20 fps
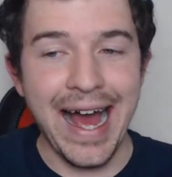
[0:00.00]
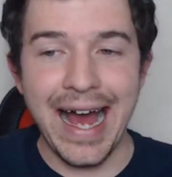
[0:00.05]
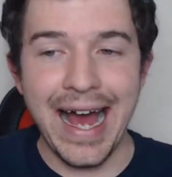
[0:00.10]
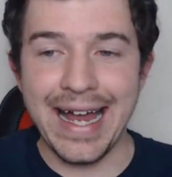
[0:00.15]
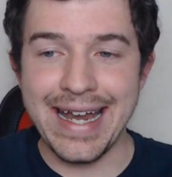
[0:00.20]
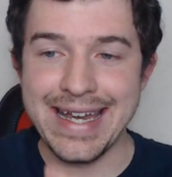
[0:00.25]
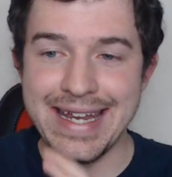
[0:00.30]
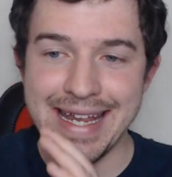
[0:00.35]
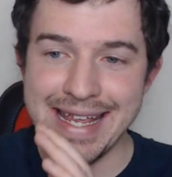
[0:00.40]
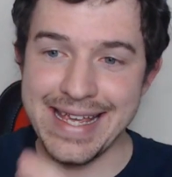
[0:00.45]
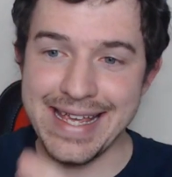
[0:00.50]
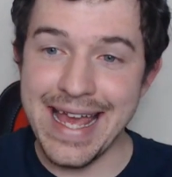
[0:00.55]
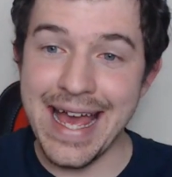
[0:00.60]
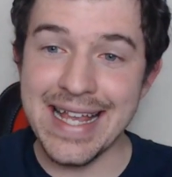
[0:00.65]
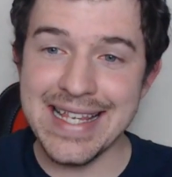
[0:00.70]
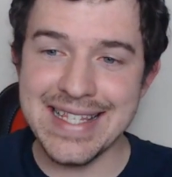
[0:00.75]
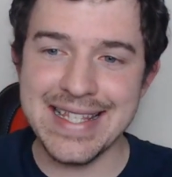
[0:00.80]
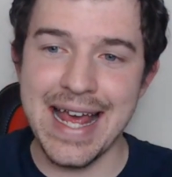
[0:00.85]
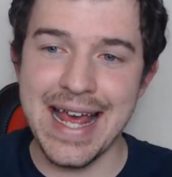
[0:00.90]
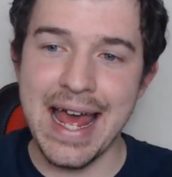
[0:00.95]
and he
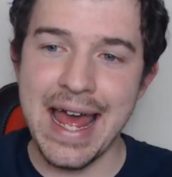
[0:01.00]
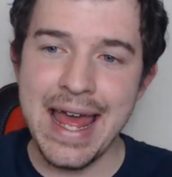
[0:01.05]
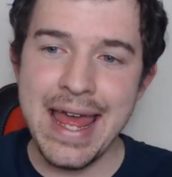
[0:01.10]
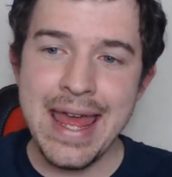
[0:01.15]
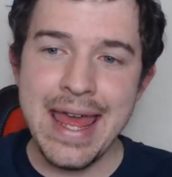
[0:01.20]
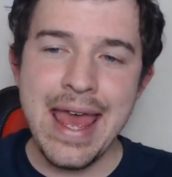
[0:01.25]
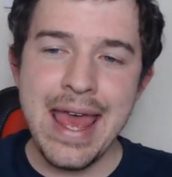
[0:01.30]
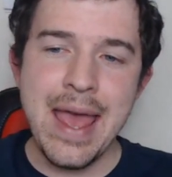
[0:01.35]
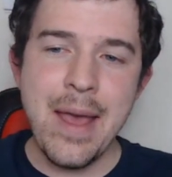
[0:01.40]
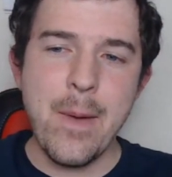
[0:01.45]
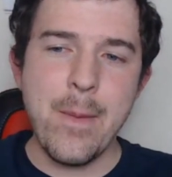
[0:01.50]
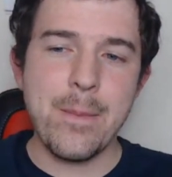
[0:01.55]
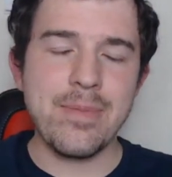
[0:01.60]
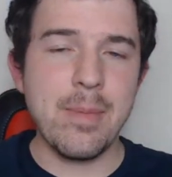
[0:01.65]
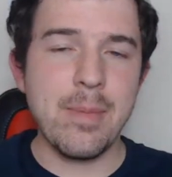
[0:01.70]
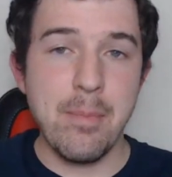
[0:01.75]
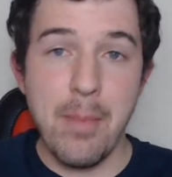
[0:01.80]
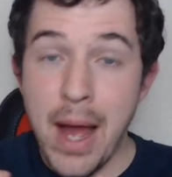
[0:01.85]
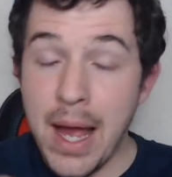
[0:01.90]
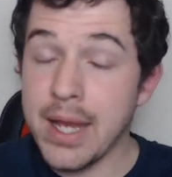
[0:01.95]
gets there.
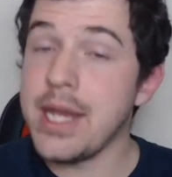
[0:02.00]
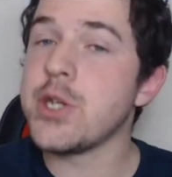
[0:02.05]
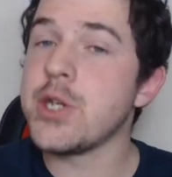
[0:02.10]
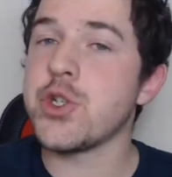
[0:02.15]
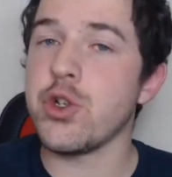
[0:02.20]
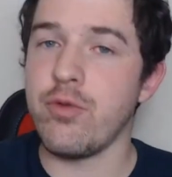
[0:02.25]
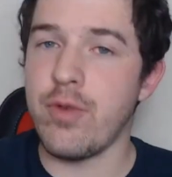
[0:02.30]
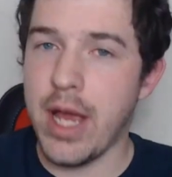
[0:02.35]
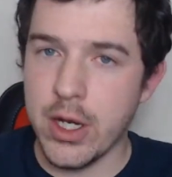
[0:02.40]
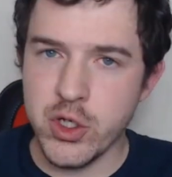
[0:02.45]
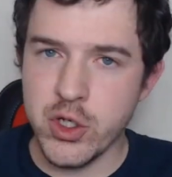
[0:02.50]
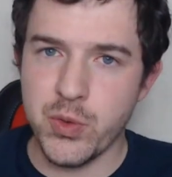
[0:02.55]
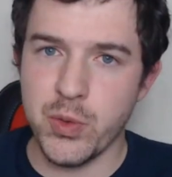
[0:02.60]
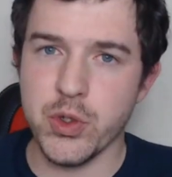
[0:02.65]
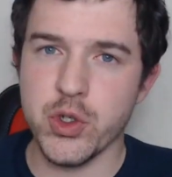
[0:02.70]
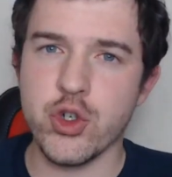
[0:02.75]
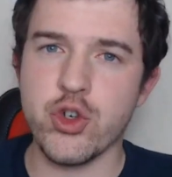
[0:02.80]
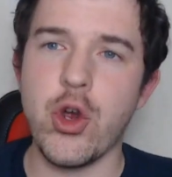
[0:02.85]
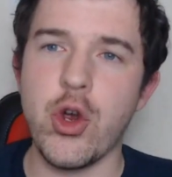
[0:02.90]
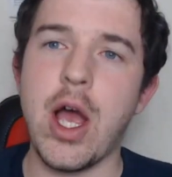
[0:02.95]
My initial reaction
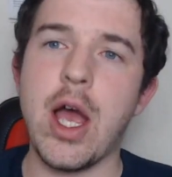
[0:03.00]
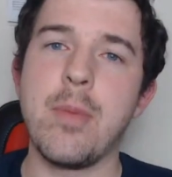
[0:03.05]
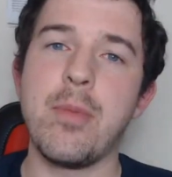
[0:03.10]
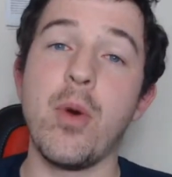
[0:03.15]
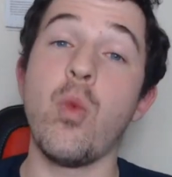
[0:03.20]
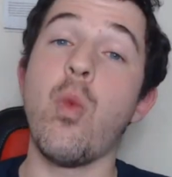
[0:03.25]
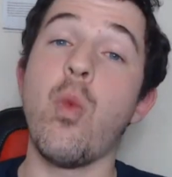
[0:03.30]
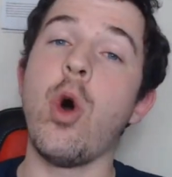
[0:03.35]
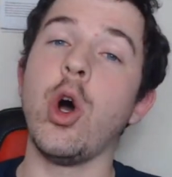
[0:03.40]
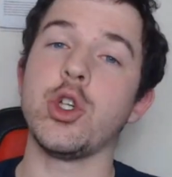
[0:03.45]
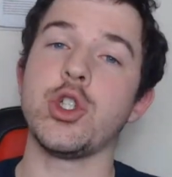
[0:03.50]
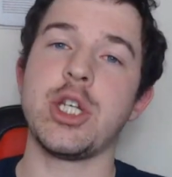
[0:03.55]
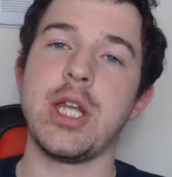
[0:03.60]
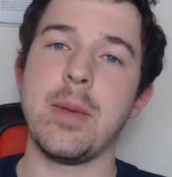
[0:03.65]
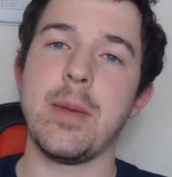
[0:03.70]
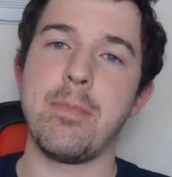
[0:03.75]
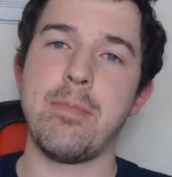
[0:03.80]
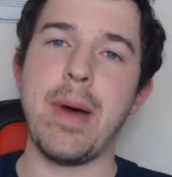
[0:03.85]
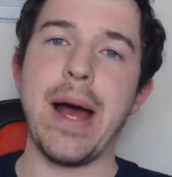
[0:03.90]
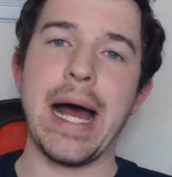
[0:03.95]
was try, but watching
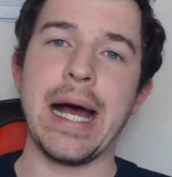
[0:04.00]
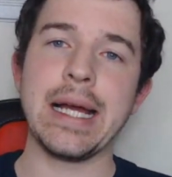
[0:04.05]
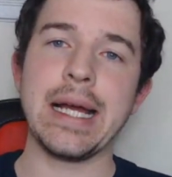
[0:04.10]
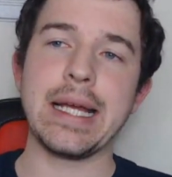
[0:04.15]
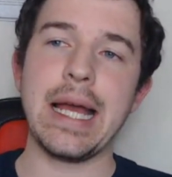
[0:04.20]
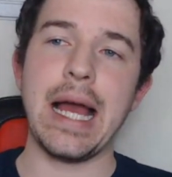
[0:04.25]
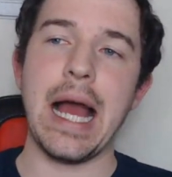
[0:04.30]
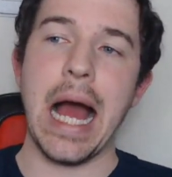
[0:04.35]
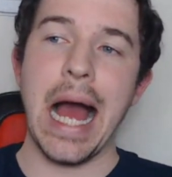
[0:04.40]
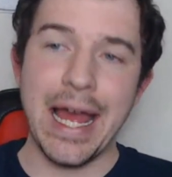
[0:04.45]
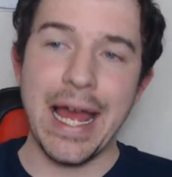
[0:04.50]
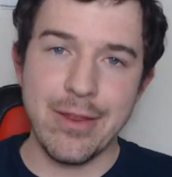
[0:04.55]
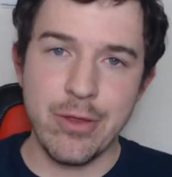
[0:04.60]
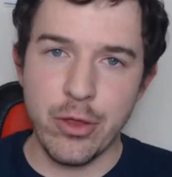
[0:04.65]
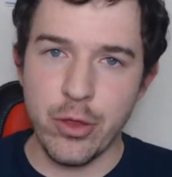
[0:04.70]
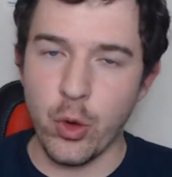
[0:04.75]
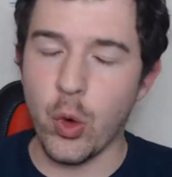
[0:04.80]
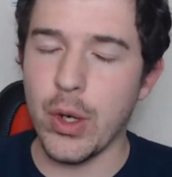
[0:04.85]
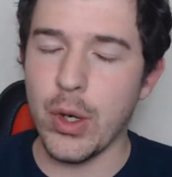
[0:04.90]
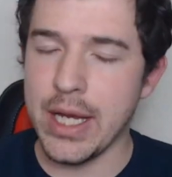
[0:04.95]
it back, I
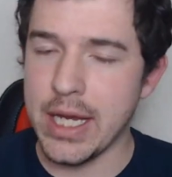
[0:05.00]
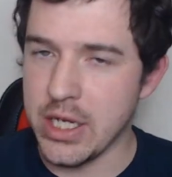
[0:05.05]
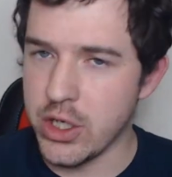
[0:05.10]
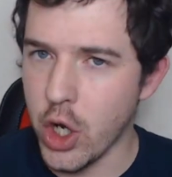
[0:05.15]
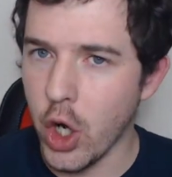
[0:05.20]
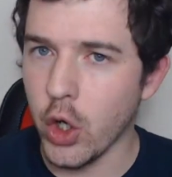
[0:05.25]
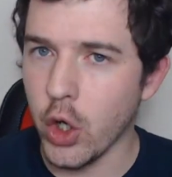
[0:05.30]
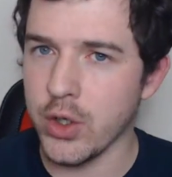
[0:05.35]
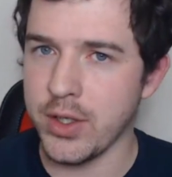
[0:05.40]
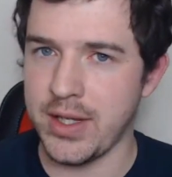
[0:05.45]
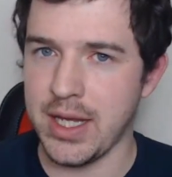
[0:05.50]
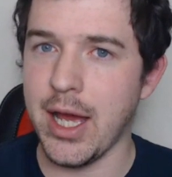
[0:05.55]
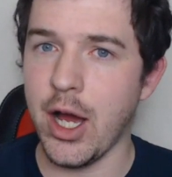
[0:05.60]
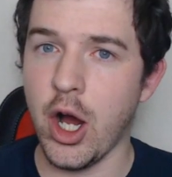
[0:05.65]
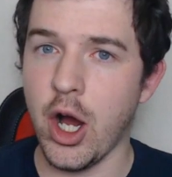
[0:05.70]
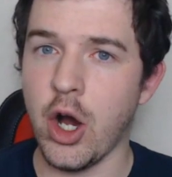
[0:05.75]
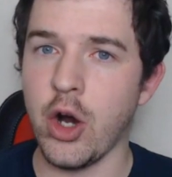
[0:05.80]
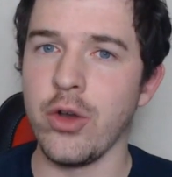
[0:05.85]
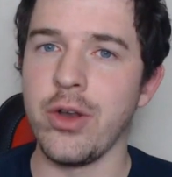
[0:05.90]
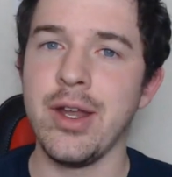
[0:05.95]
thought he knocked it
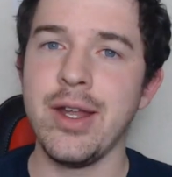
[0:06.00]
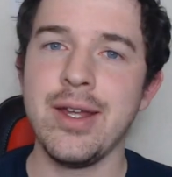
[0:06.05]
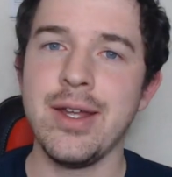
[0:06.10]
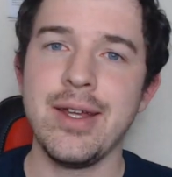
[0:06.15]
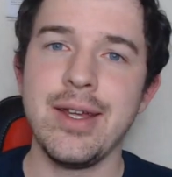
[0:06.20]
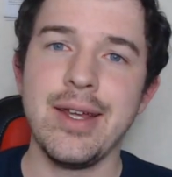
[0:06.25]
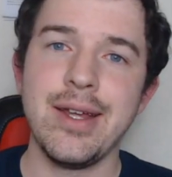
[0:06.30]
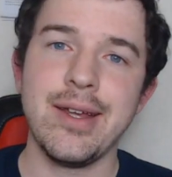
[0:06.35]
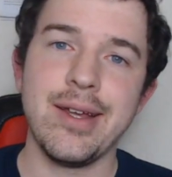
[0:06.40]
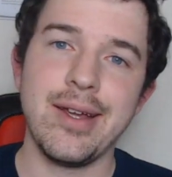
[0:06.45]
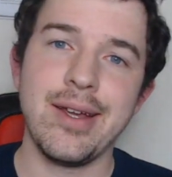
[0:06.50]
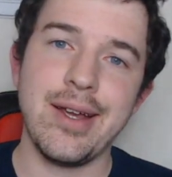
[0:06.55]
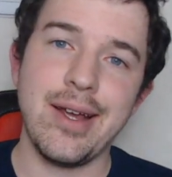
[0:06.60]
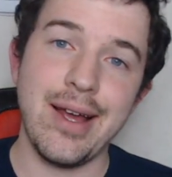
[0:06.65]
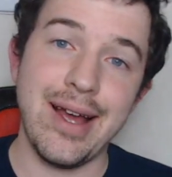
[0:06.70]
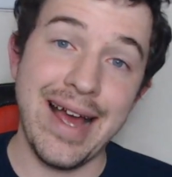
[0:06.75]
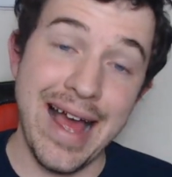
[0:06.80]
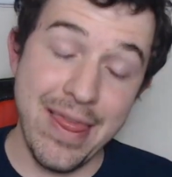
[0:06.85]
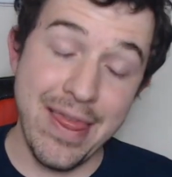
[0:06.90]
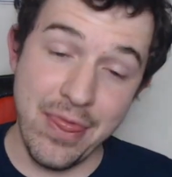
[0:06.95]
on
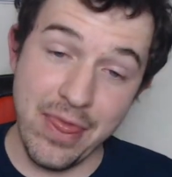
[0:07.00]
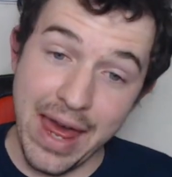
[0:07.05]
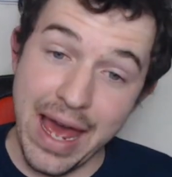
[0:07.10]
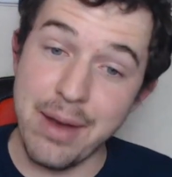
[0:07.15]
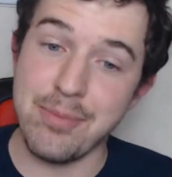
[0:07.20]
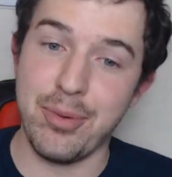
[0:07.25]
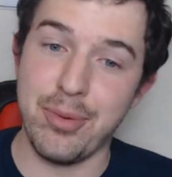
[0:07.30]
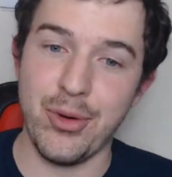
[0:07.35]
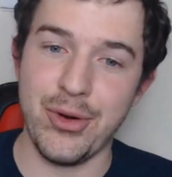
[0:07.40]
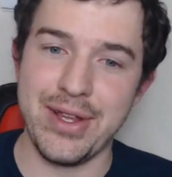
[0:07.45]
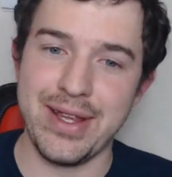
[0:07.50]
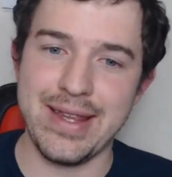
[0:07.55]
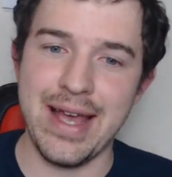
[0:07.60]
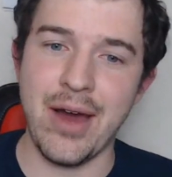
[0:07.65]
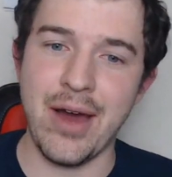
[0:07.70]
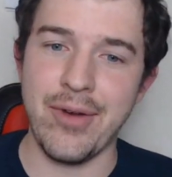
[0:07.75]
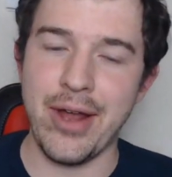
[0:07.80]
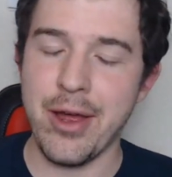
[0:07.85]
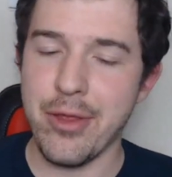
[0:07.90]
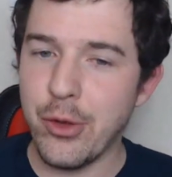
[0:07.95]
and then put it
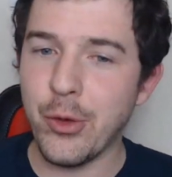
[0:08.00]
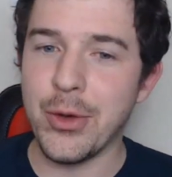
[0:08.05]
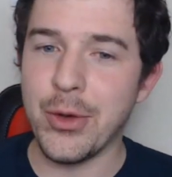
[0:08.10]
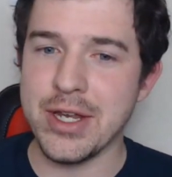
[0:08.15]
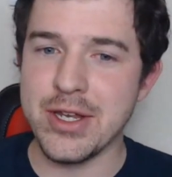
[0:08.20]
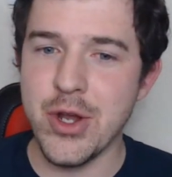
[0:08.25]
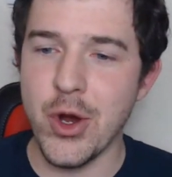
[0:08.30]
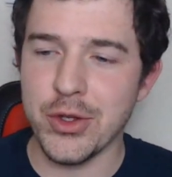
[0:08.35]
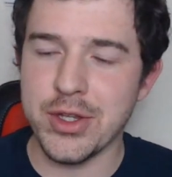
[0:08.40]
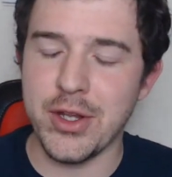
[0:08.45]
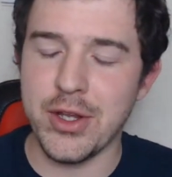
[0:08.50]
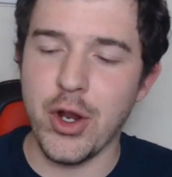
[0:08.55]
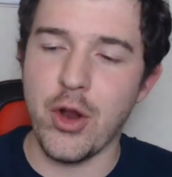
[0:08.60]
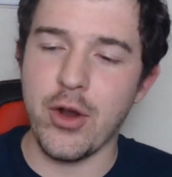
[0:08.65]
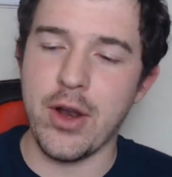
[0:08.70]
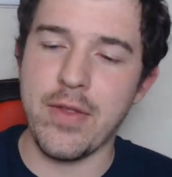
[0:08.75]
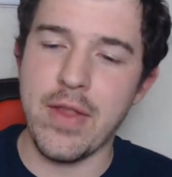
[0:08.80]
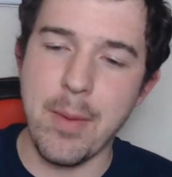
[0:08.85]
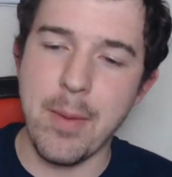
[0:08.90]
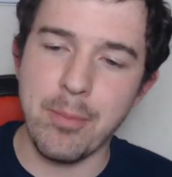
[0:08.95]
down. I thought he knocked it
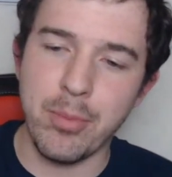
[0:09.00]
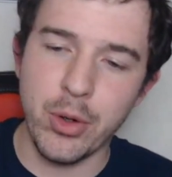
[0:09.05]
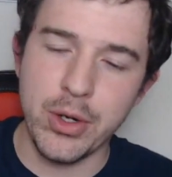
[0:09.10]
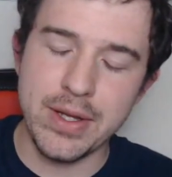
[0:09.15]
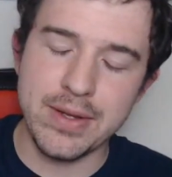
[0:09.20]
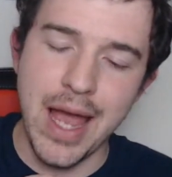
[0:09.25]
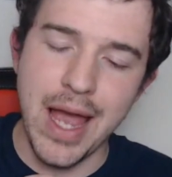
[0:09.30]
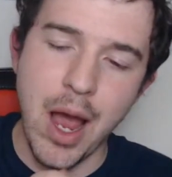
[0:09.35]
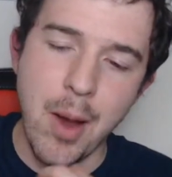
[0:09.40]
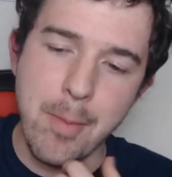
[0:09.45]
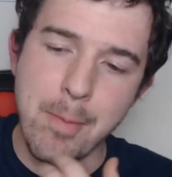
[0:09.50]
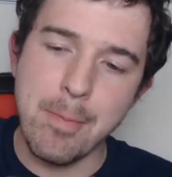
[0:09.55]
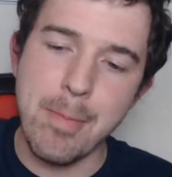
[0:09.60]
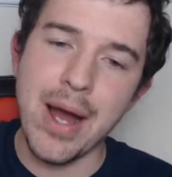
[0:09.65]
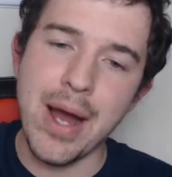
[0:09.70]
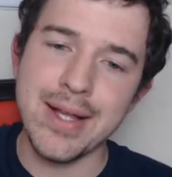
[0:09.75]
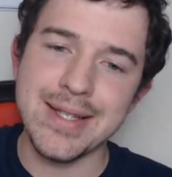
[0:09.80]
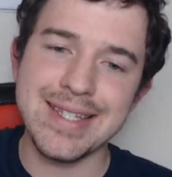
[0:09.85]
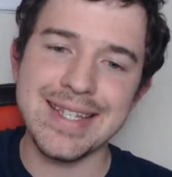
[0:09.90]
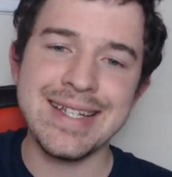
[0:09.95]
on and then put it down,
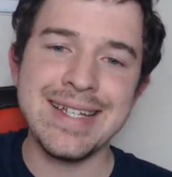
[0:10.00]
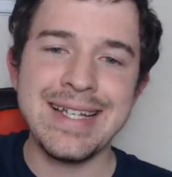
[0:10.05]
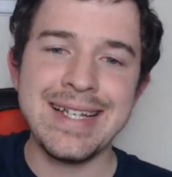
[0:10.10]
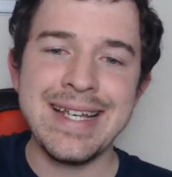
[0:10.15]
but